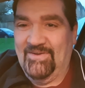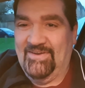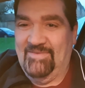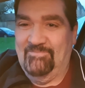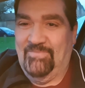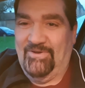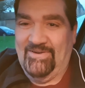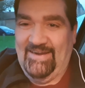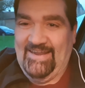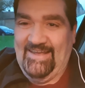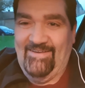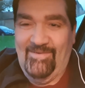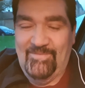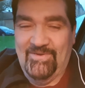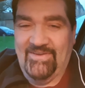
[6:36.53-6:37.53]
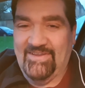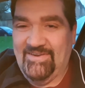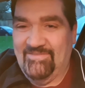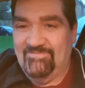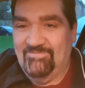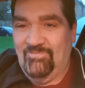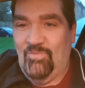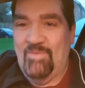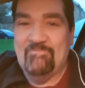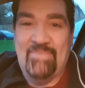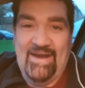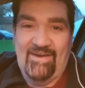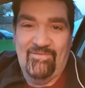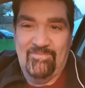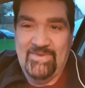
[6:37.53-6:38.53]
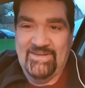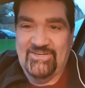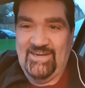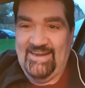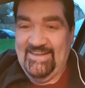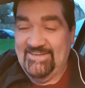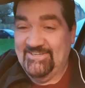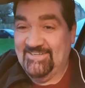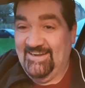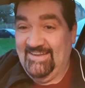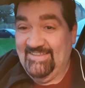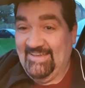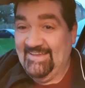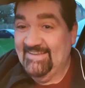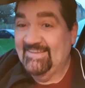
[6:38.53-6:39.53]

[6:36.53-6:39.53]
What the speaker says: bottle out. I'm not gonna wimp out from a challenge like that.